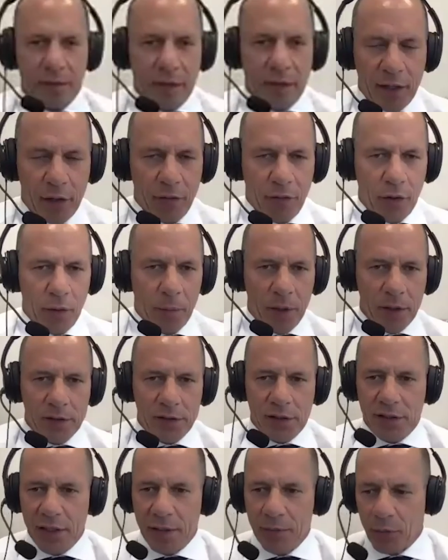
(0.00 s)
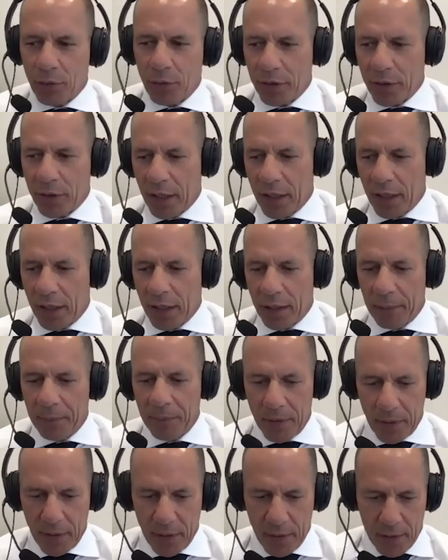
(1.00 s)
very much. The team really um,
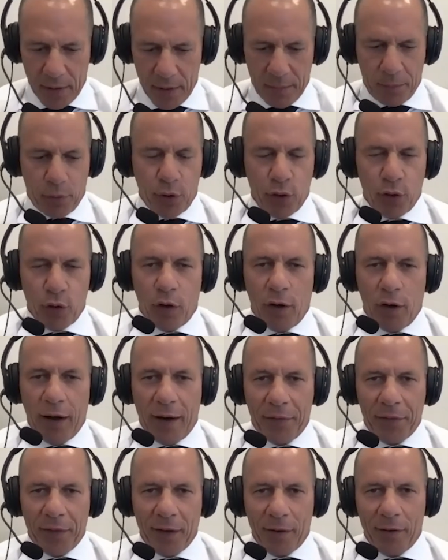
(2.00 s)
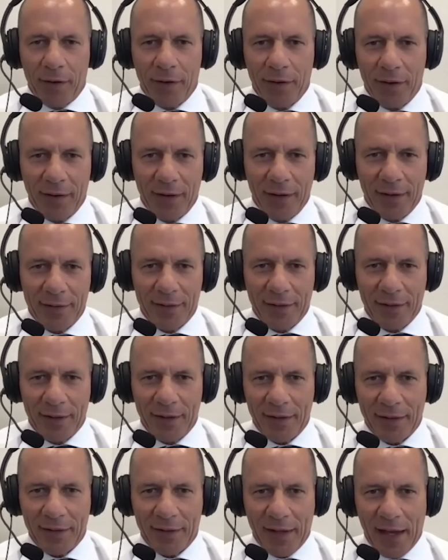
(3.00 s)
put it all out there and
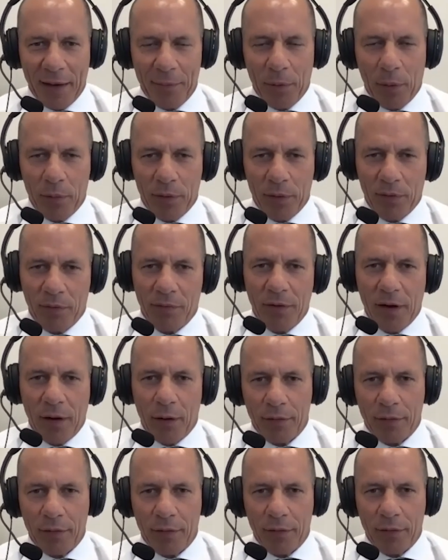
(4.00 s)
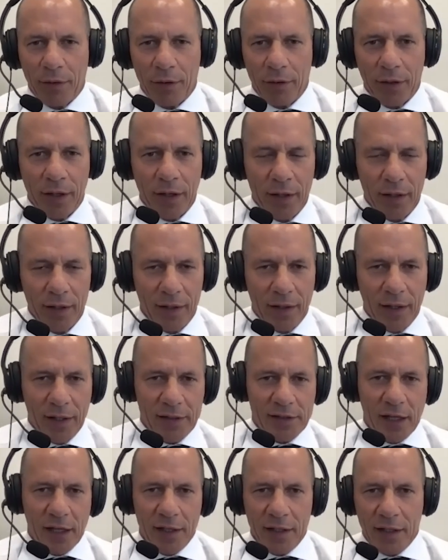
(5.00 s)
uh, came up with a very, very
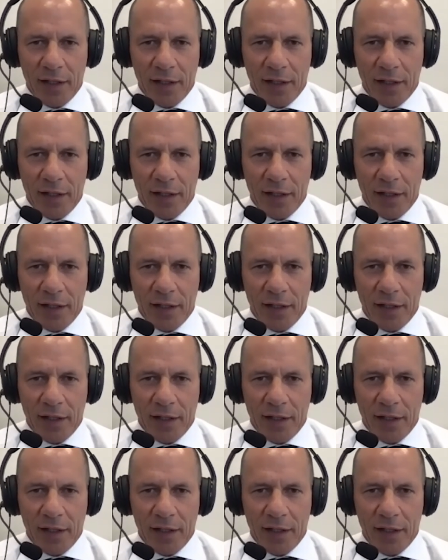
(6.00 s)
exciting